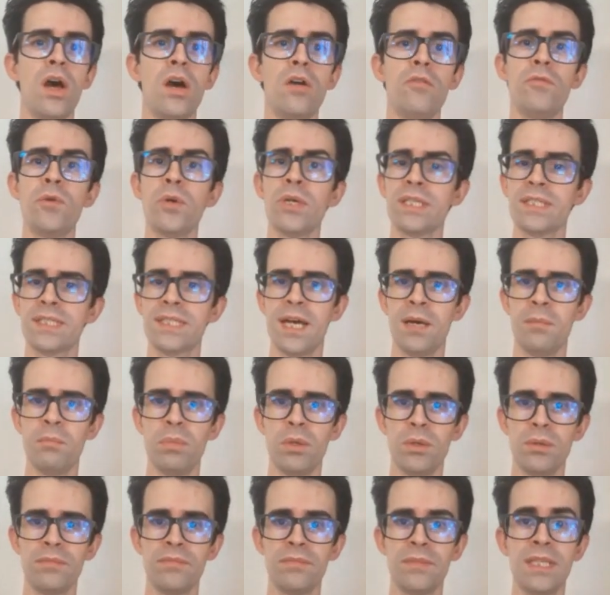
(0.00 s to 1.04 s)
For
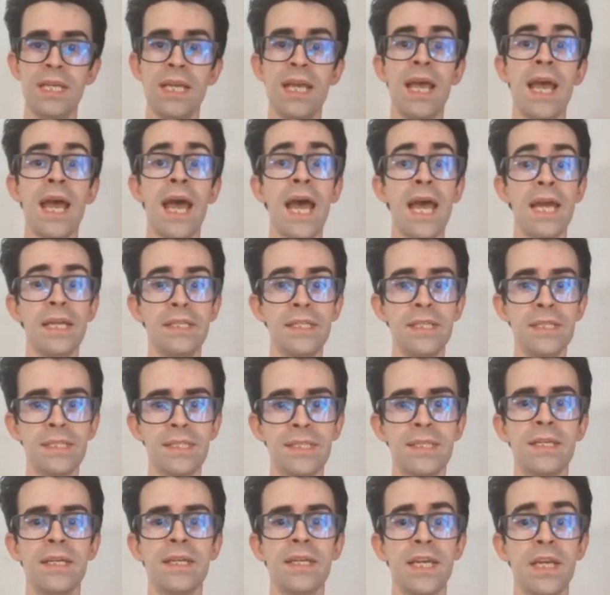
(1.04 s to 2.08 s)
example,
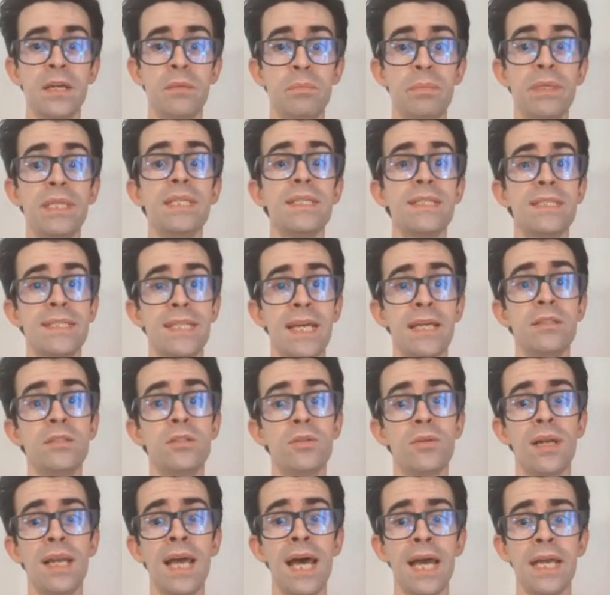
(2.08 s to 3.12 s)
headings can be
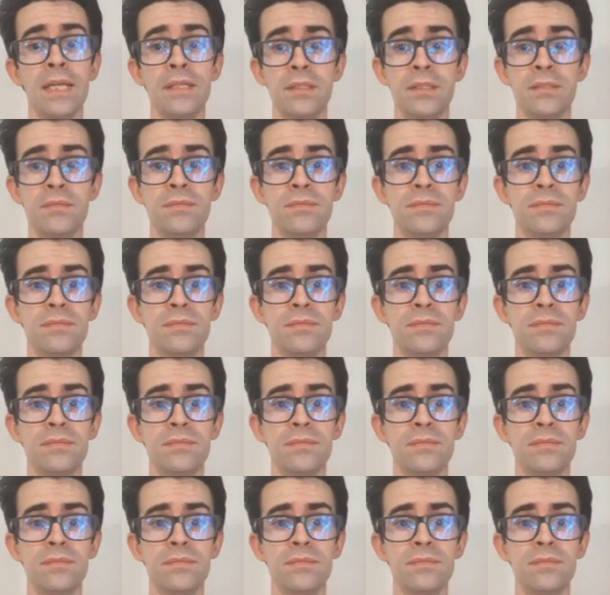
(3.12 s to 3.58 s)
center-aligned.